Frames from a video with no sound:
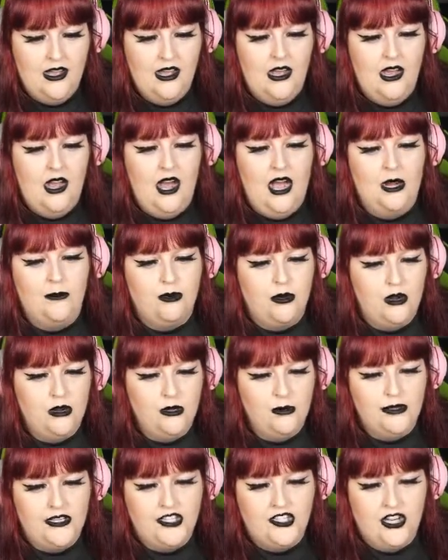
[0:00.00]
I'd
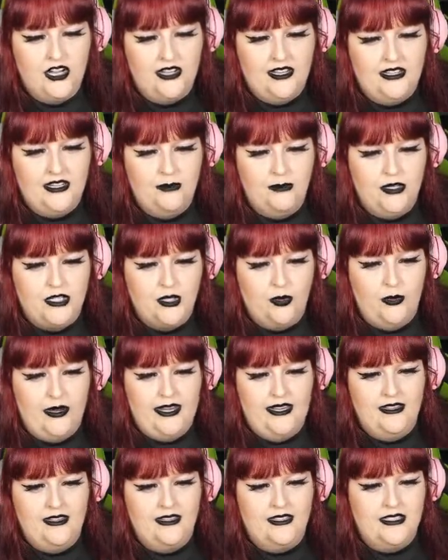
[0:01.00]
probably chuck it in
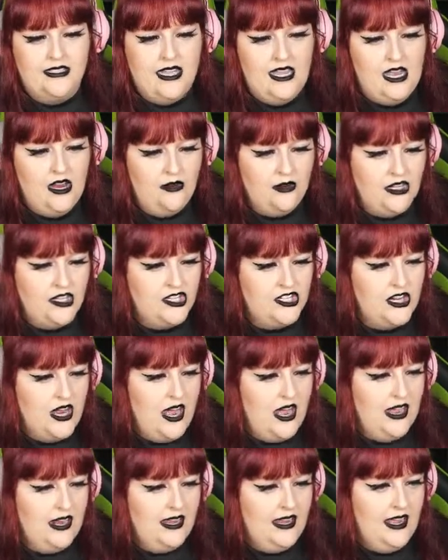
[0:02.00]
between the Scary
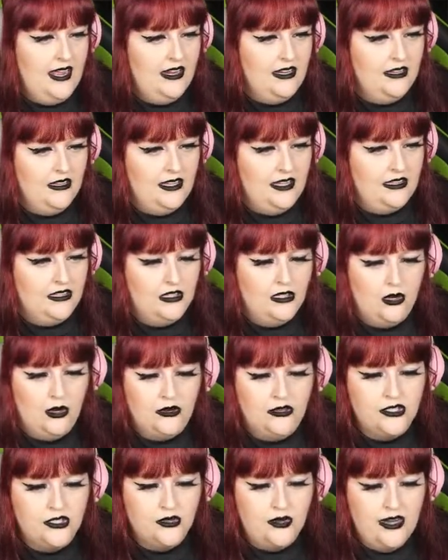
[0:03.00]
Shack and, like, the
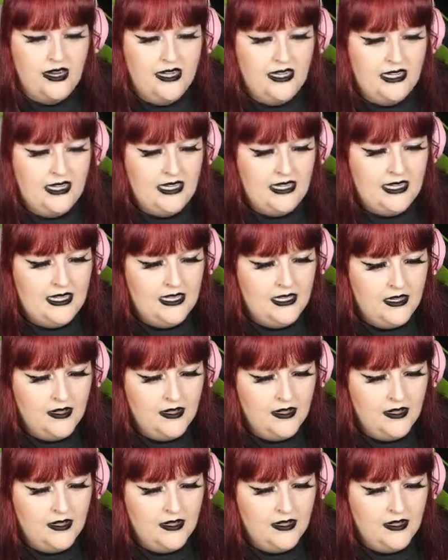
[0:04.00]
Ghost Train here.